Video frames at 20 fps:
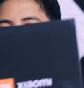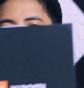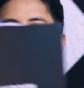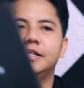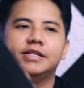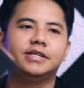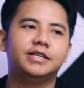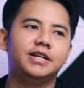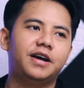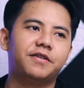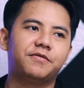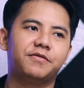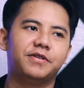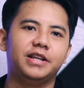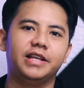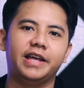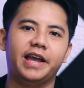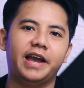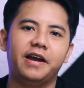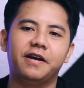It's not
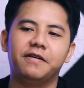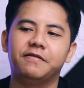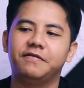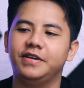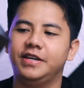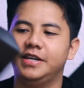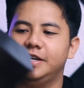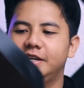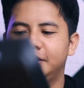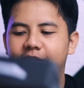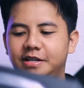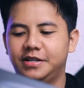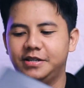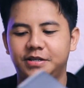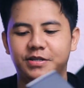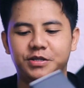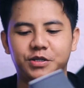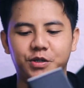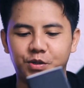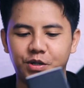really heavy,
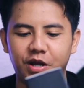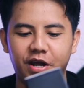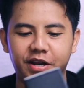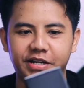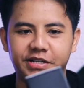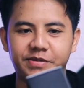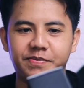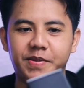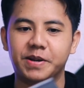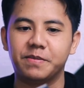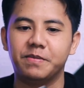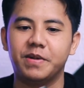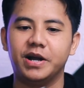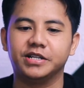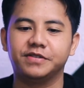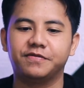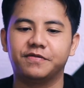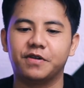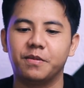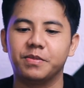so don't expect
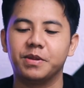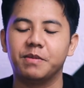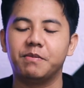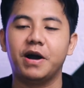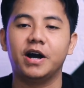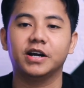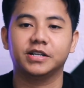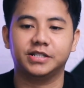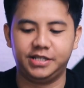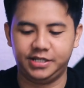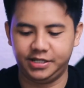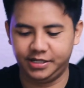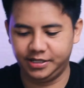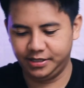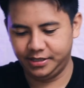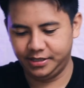much from the box.